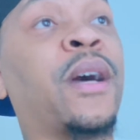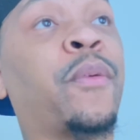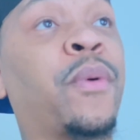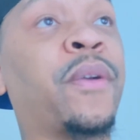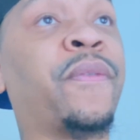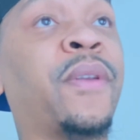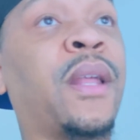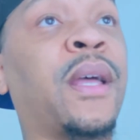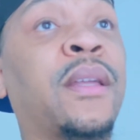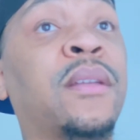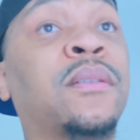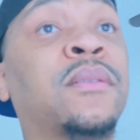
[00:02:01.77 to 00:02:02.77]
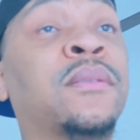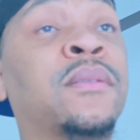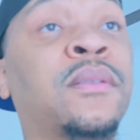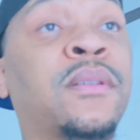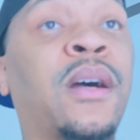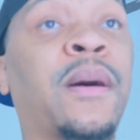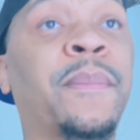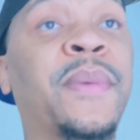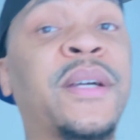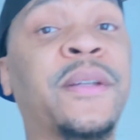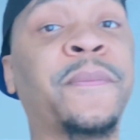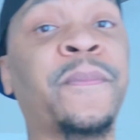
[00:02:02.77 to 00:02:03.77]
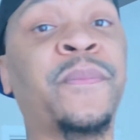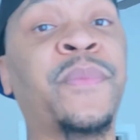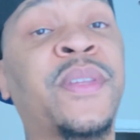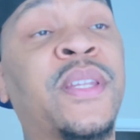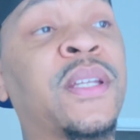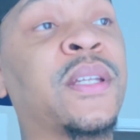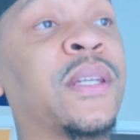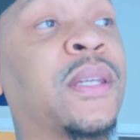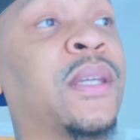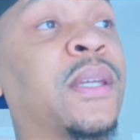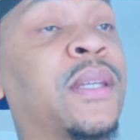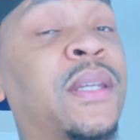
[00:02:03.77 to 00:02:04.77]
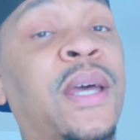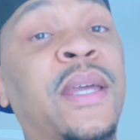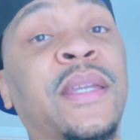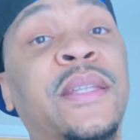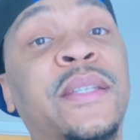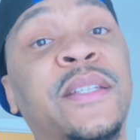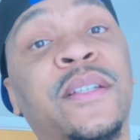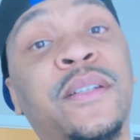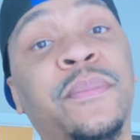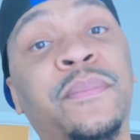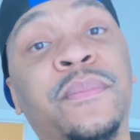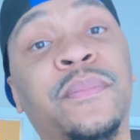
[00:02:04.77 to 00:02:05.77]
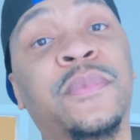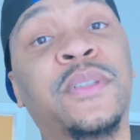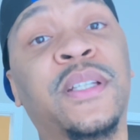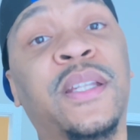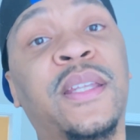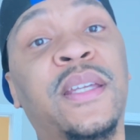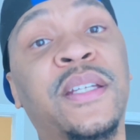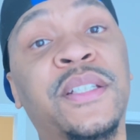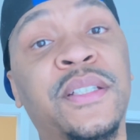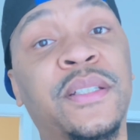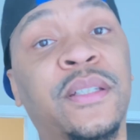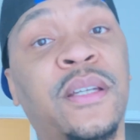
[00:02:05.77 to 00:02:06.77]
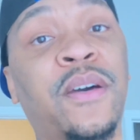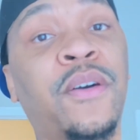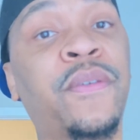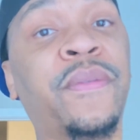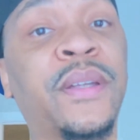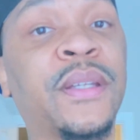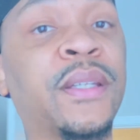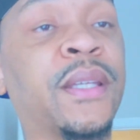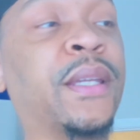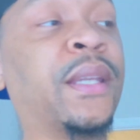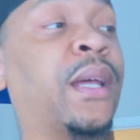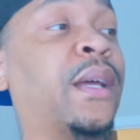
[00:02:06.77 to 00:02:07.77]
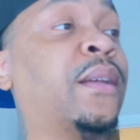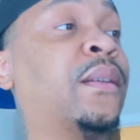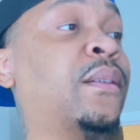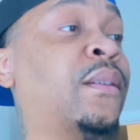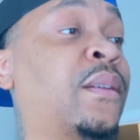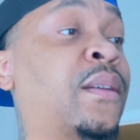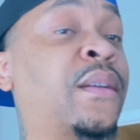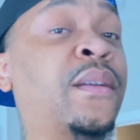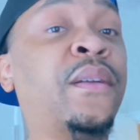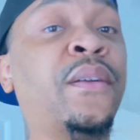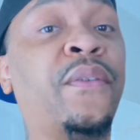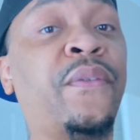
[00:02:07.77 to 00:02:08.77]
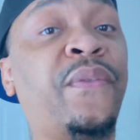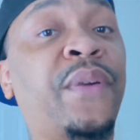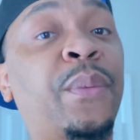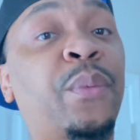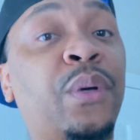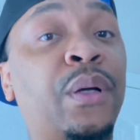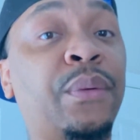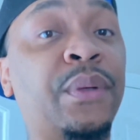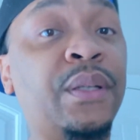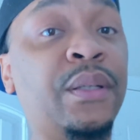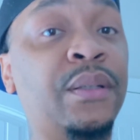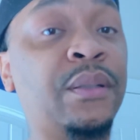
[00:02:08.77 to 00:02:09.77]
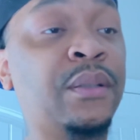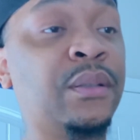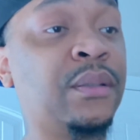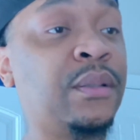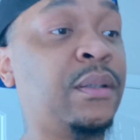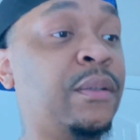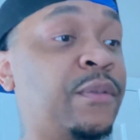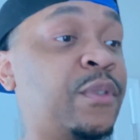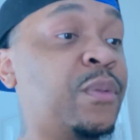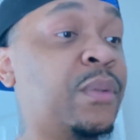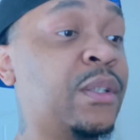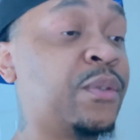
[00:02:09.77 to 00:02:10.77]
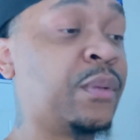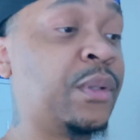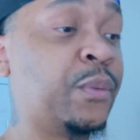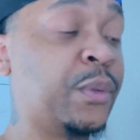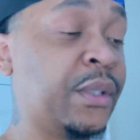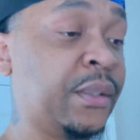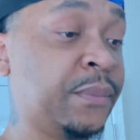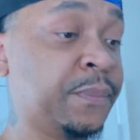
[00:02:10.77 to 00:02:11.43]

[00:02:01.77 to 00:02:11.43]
I worked for like a month. Then I ended up catching COVID in like February of 2021.